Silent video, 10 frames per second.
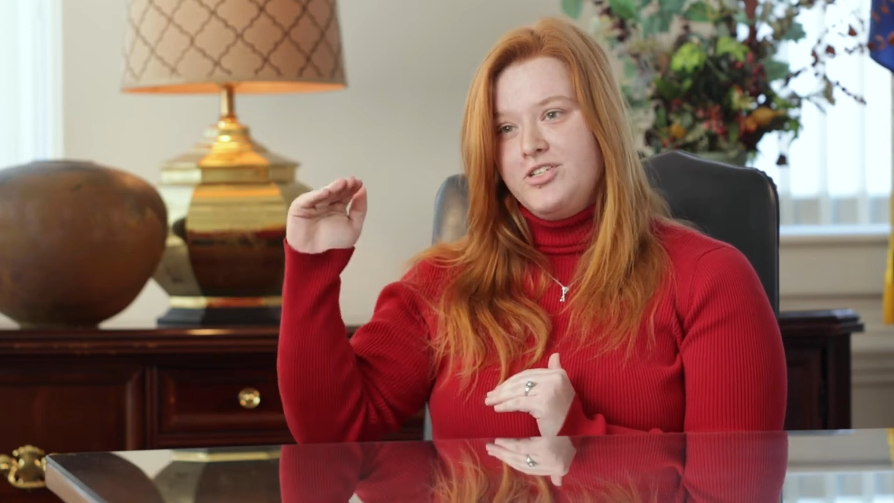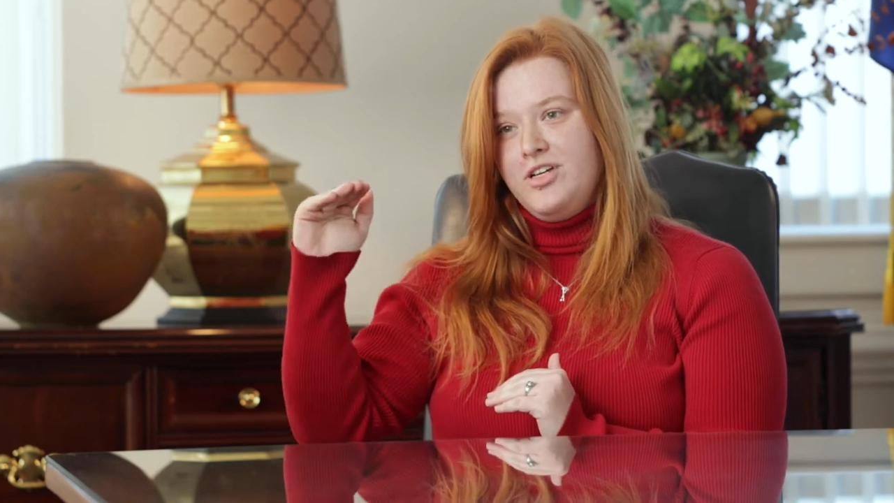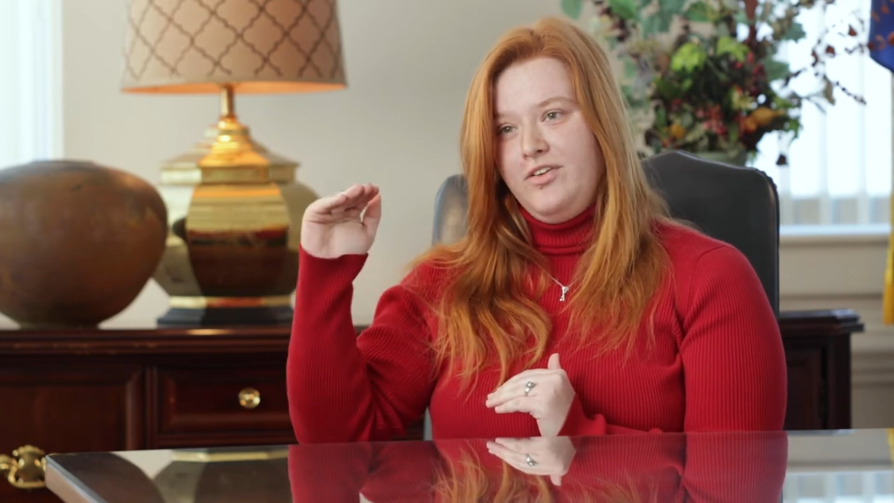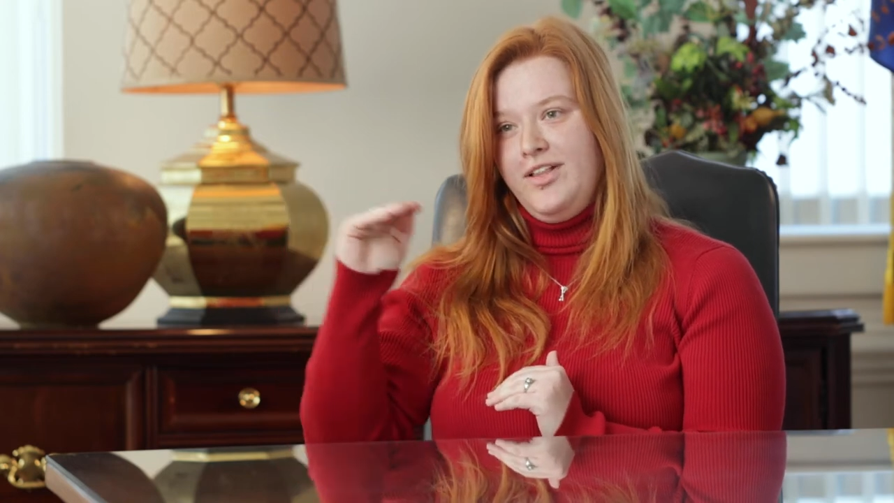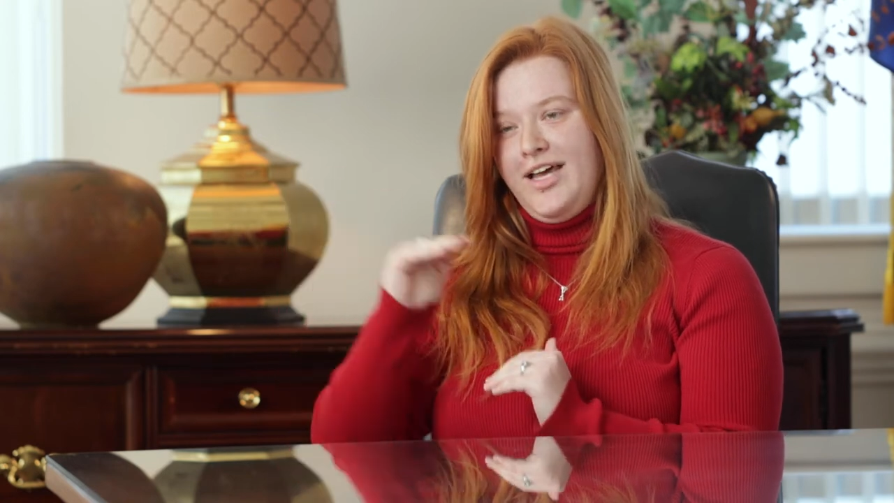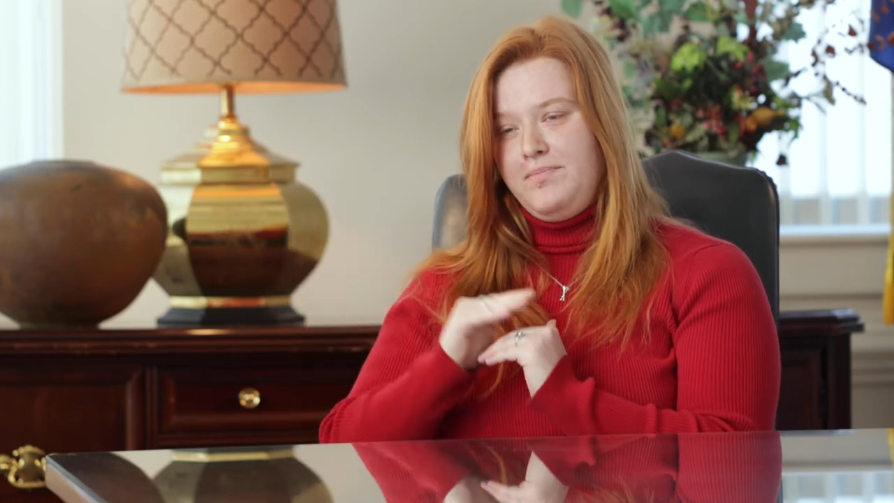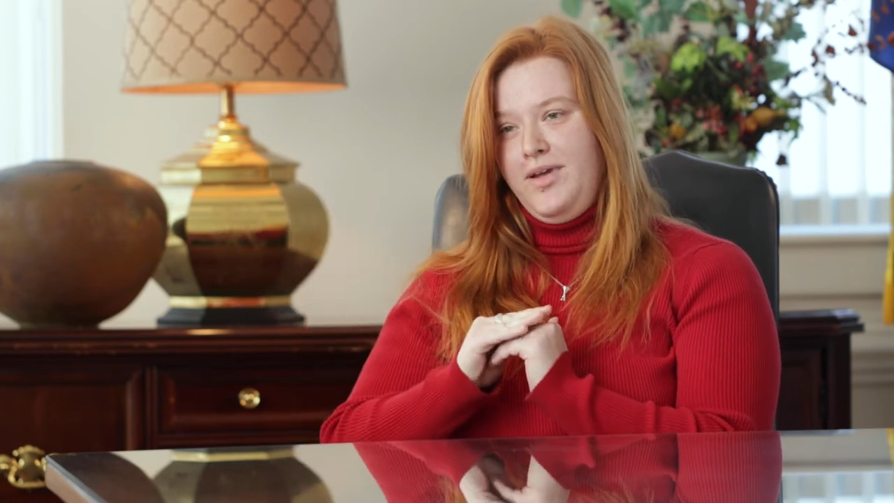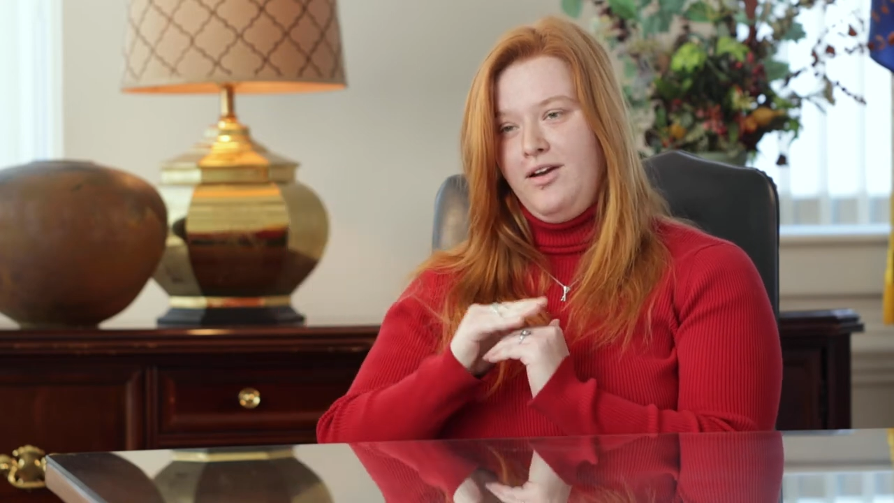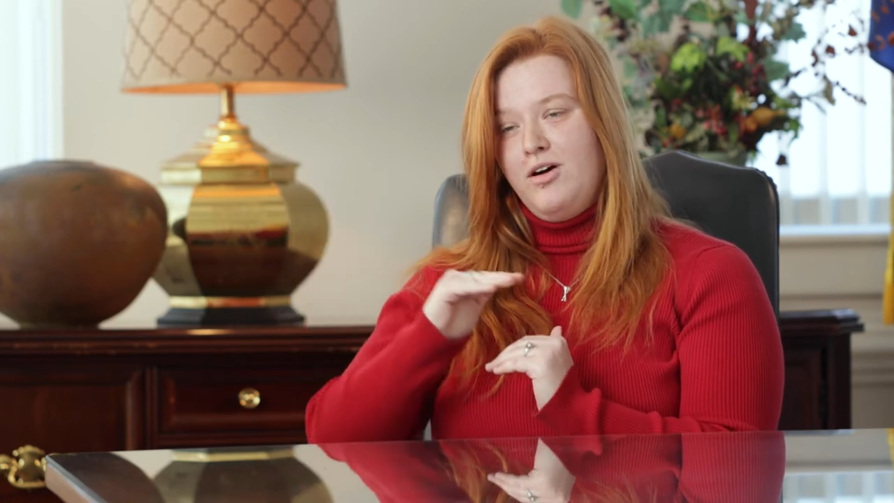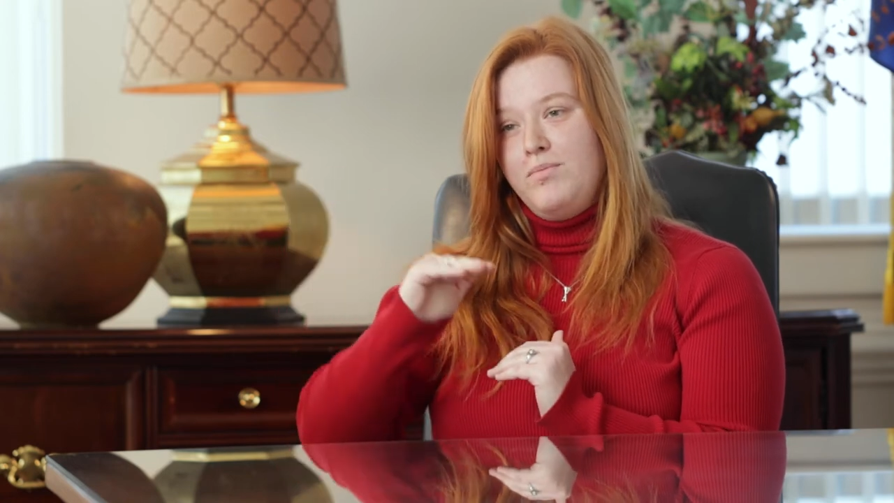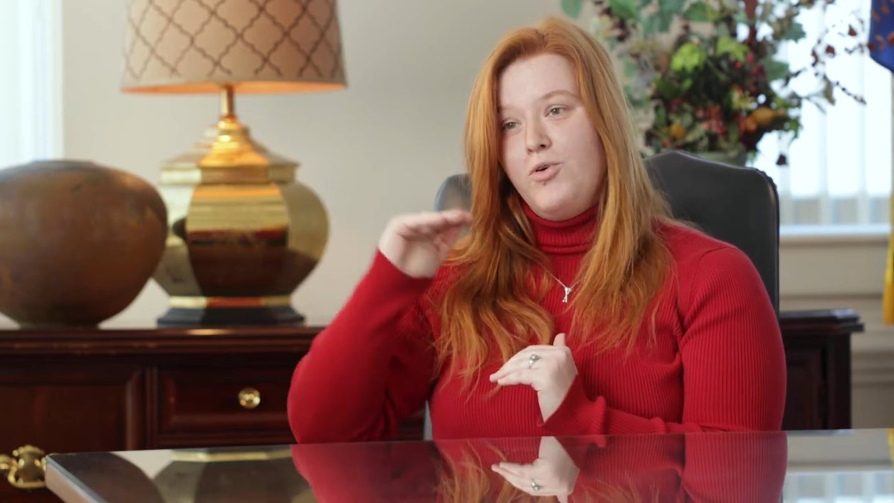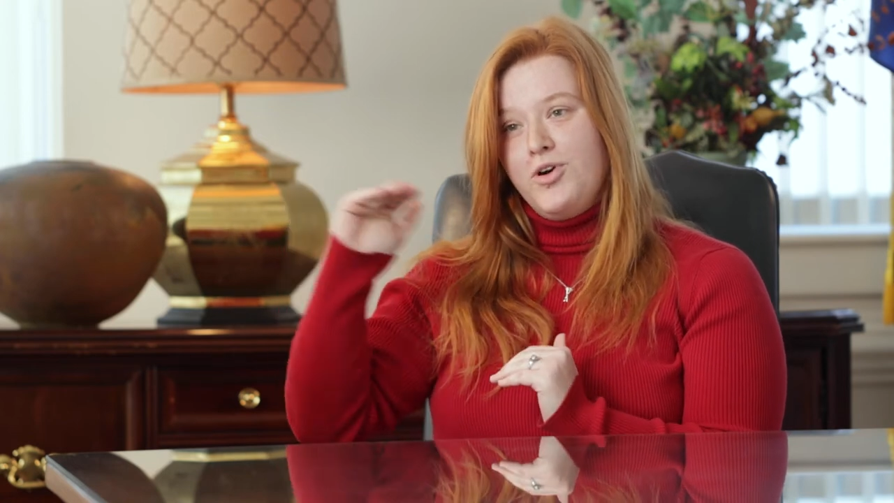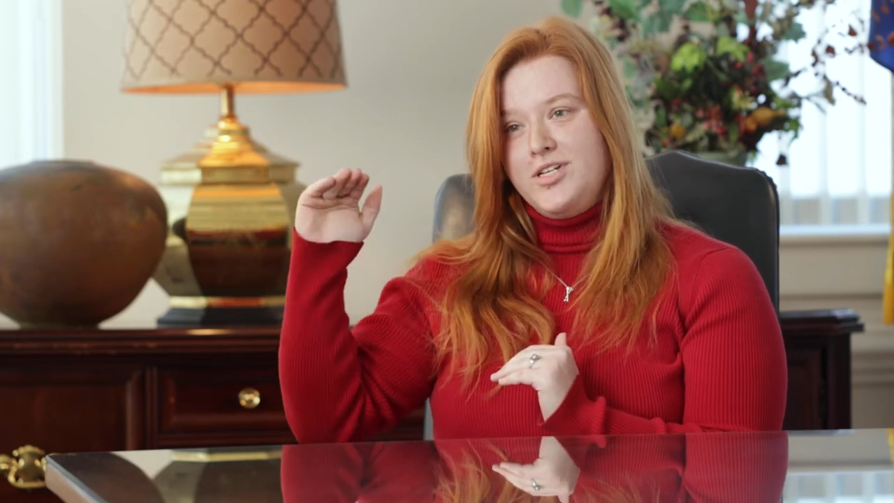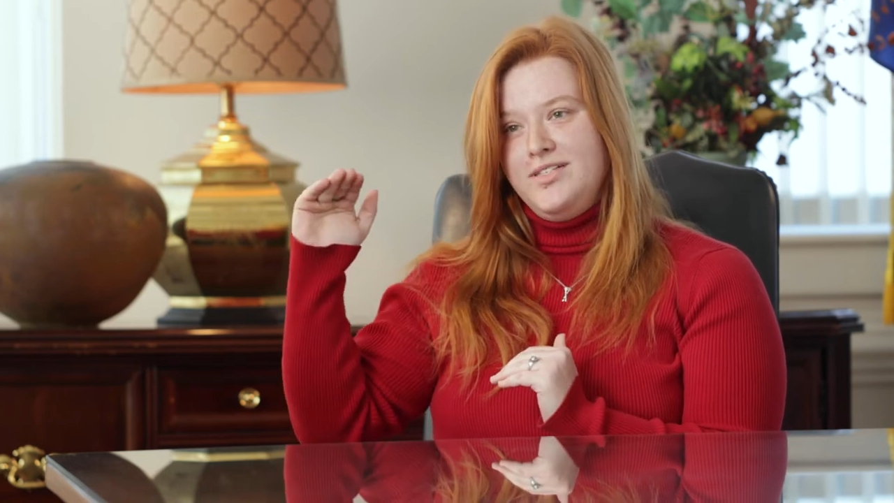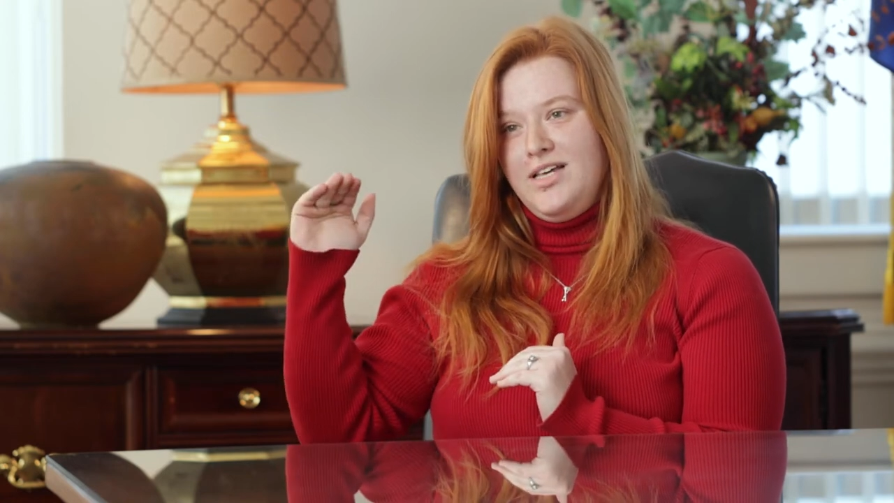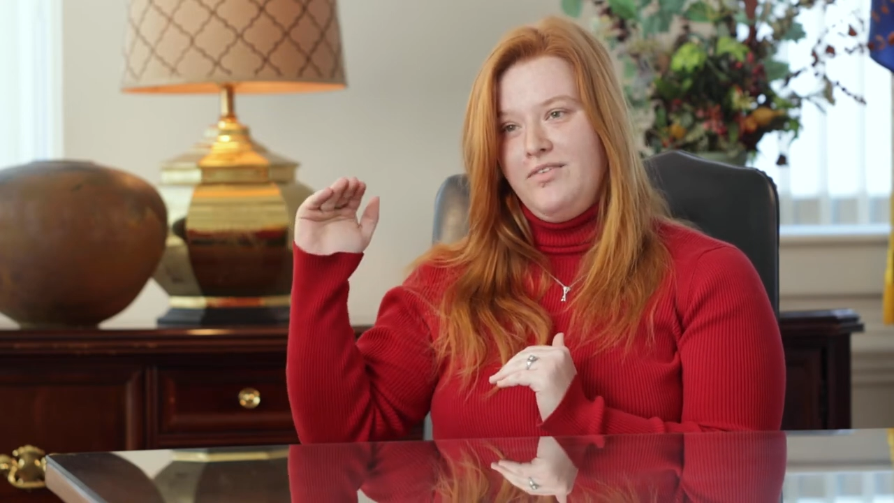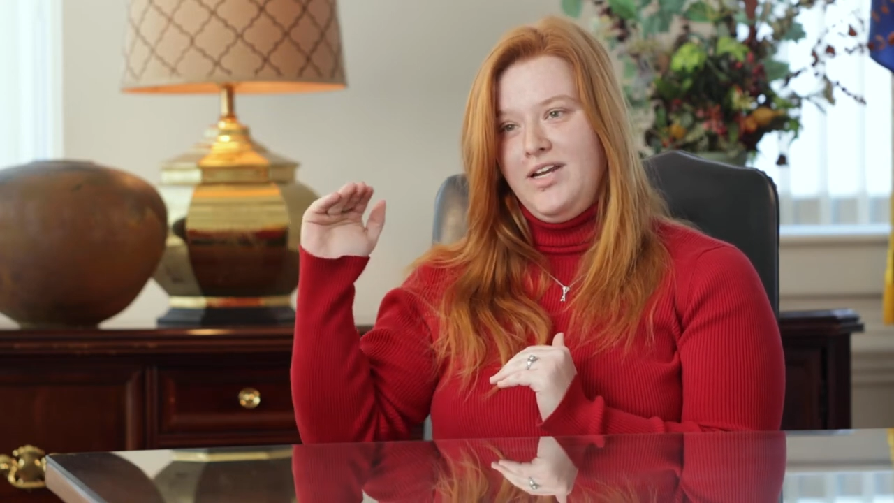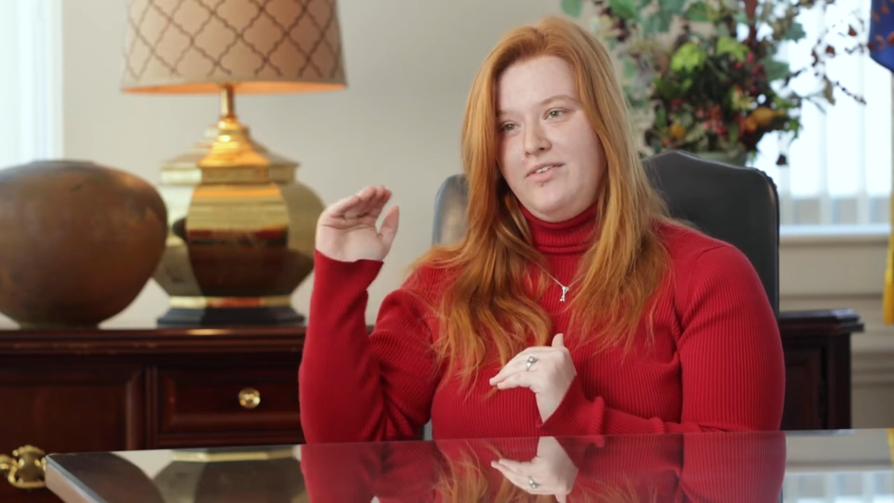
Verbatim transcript: if you like being all portions of it,